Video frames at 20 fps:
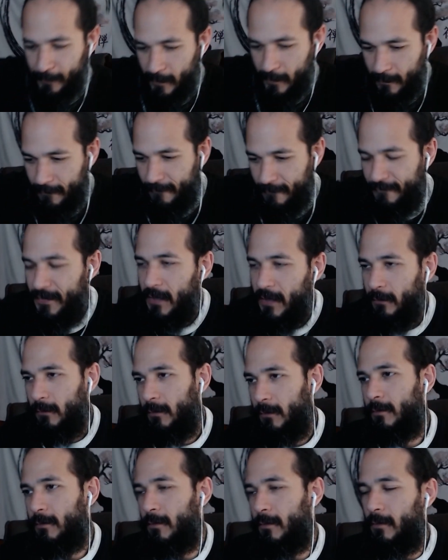
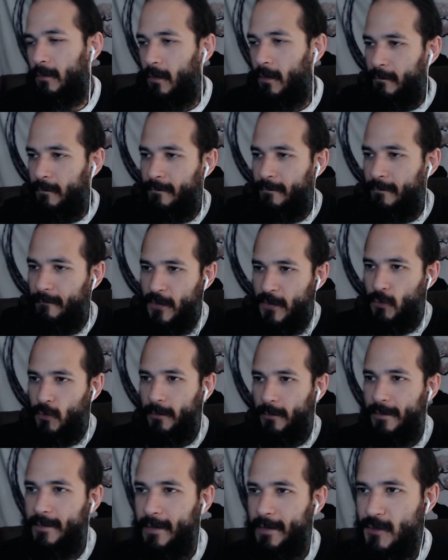field of
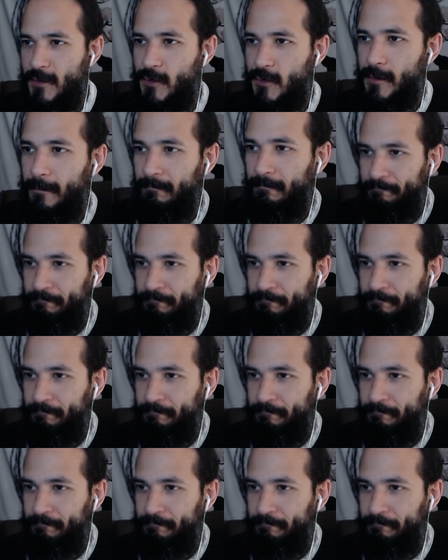visualization.